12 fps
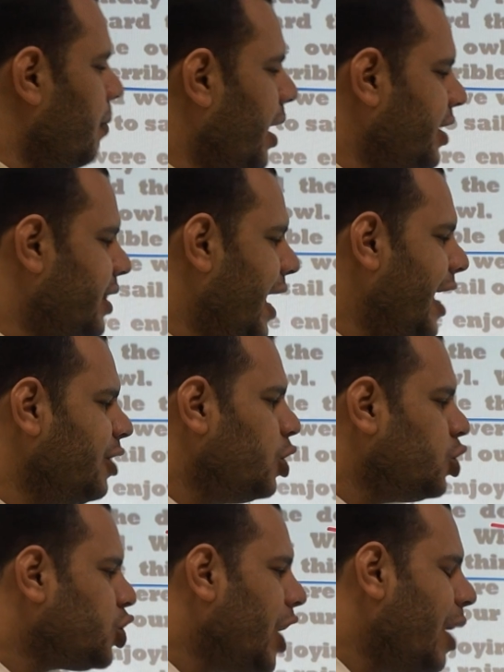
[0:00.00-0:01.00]
My
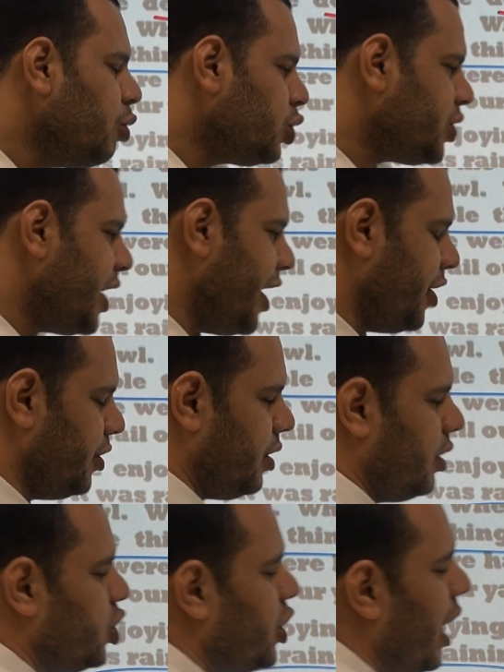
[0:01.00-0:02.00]
dad
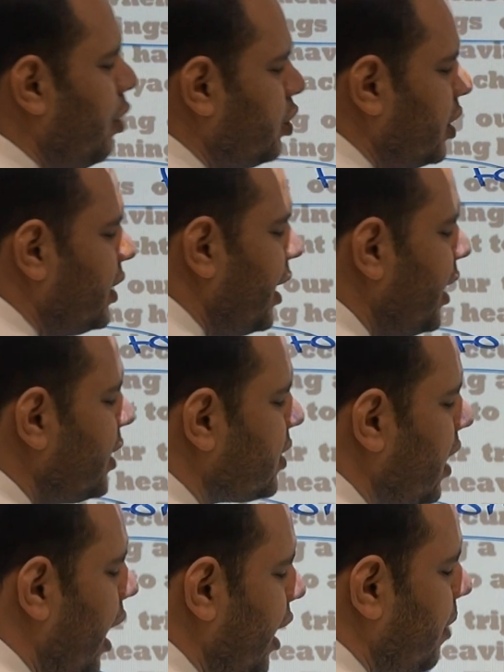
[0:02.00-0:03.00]
shouted. Shouted
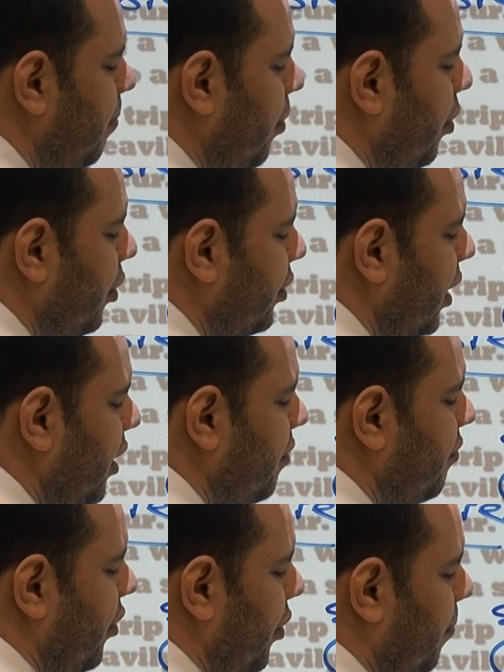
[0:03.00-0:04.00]
is a reporting
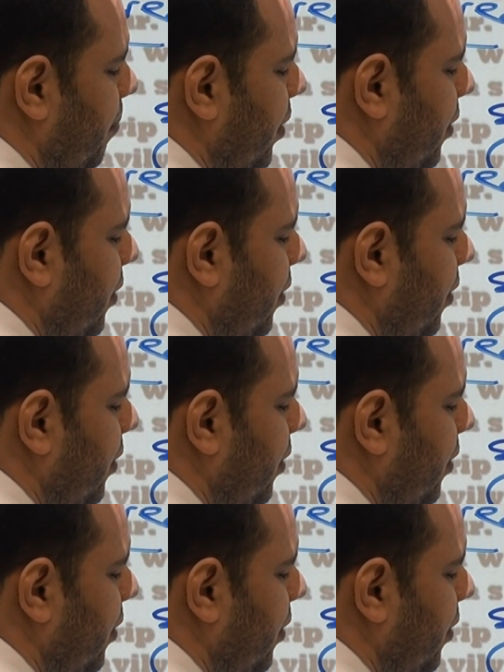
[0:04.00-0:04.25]
verb.